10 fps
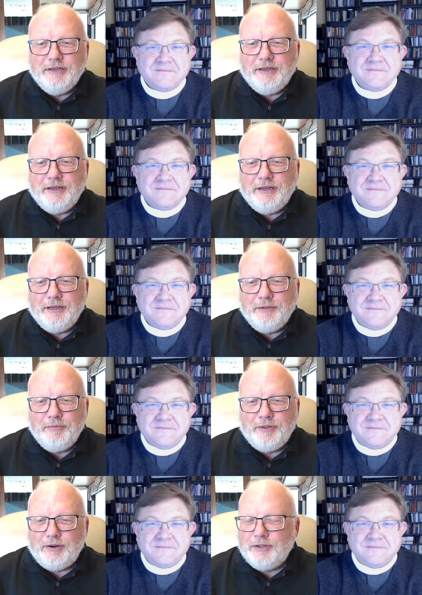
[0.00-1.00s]

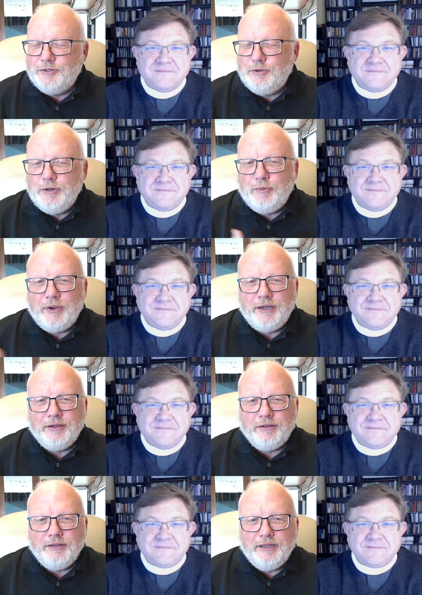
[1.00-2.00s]
Speaker 1: They're all doing
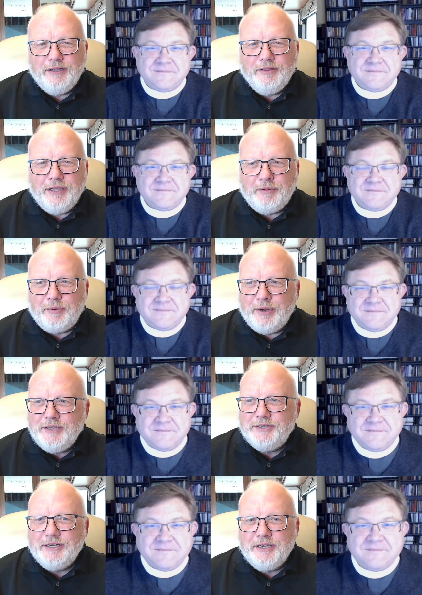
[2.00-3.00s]
well. They were
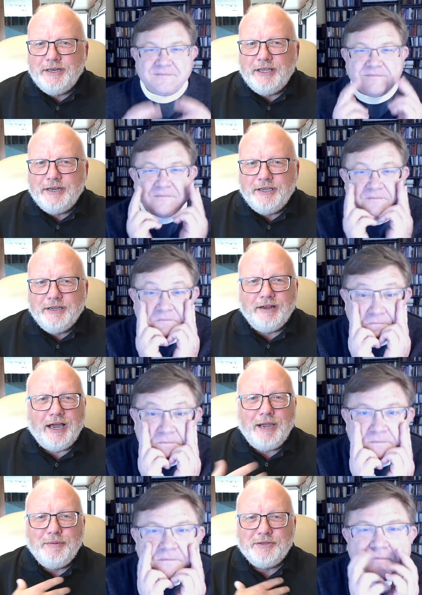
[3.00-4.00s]
raised in Connecticut.
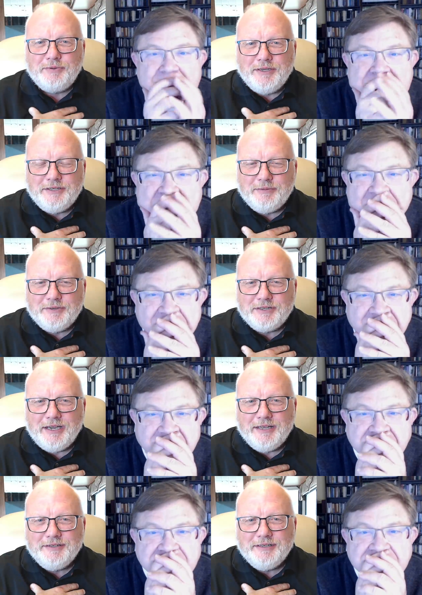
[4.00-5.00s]
I was raised in
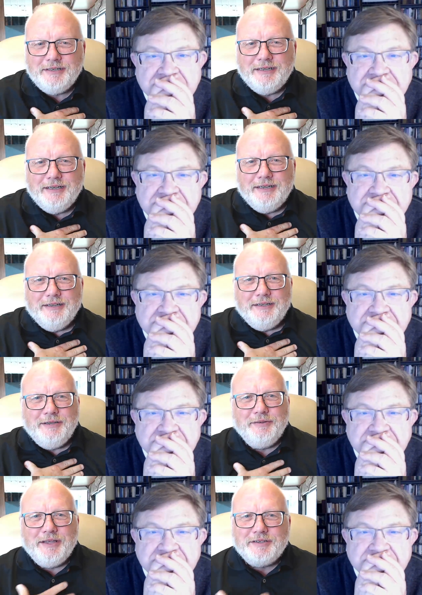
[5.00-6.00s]
Wisconsin.
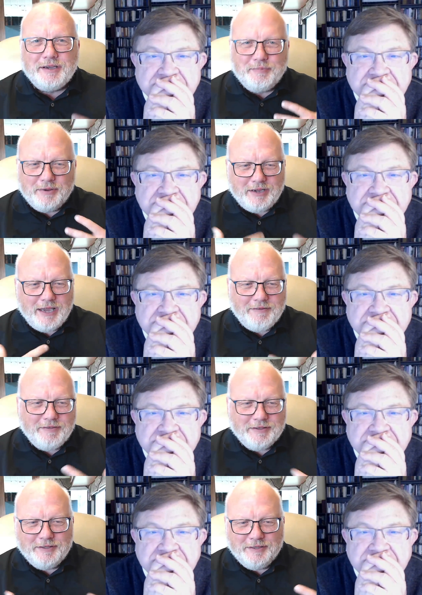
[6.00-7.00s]
That's kind
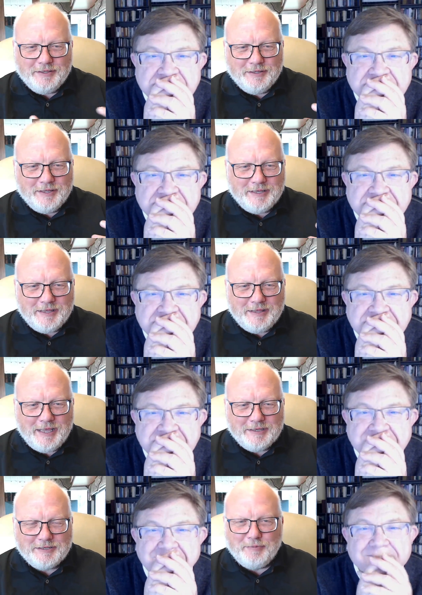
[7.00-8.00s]
of
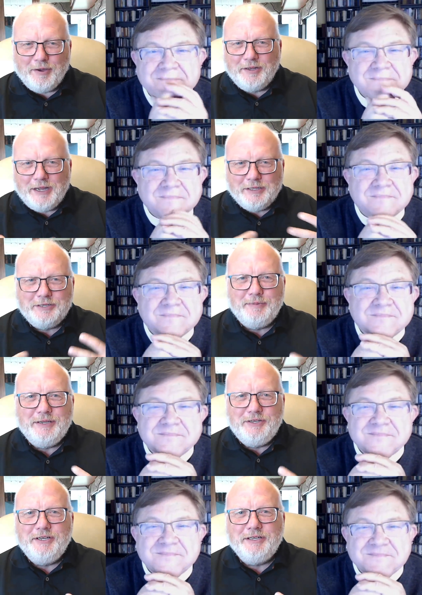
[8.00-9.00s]
that small knowledge
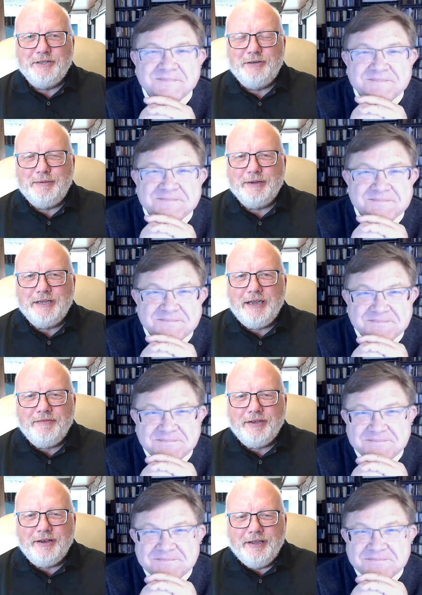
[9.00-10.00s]
base you get to learn about
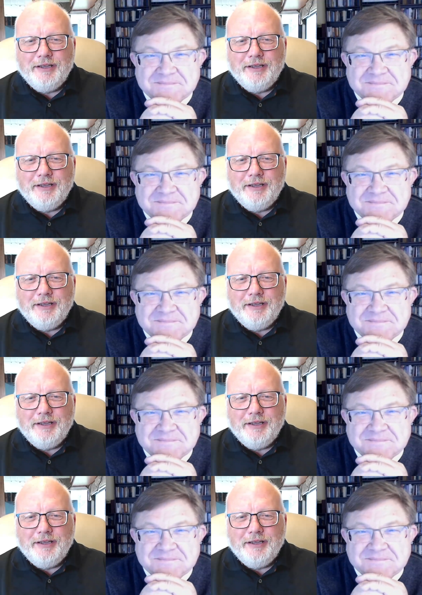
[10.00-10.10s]
Kevin.